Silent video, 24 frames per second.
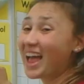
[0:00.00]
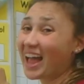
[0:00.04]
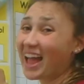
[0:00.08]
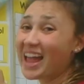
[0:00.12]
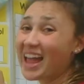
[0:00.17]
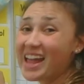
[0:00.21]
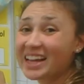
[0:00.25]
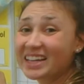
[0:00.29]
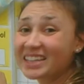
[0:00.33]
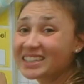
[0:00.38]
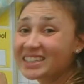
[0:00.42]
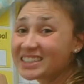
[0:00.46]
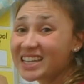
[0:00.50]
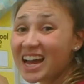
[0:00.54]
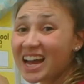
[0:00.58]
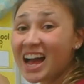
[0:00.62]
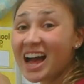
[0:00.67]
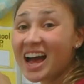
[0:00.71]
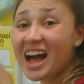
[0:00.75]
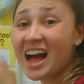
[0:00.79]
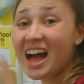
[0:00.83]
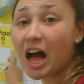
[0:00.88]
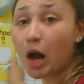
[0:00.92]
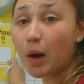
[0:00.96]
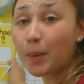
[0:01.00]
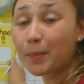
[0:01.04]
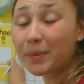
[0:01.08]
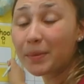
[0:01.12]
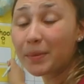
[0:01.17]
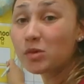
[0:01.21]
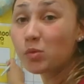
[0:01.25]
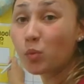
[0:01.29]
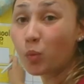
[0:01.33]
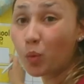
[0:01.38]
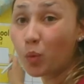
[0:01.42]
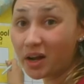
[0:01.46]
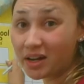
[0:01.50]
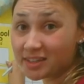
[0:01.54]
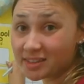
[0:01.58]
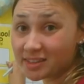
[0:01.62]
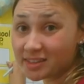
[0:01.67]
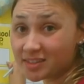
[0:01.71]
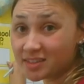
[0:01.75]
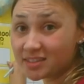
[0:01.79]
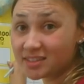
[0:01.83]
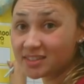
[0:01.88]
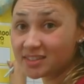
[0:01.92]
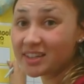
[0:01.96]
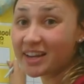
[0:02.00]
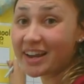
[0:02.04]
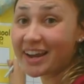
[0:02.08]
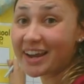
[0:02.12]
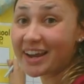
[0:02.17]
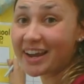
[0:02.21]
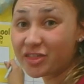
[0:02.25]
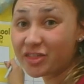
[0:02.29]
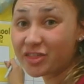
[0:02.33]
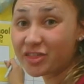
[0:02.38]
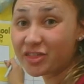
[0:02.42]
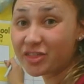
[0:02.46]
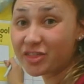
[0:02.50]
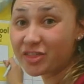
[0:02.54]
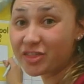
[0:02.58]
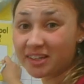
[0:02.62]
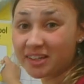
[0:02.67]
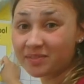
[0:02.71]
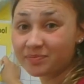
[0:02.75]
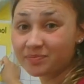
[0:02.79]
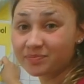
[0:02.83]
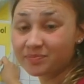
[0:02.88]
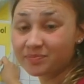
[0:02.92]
And how many ones in 30?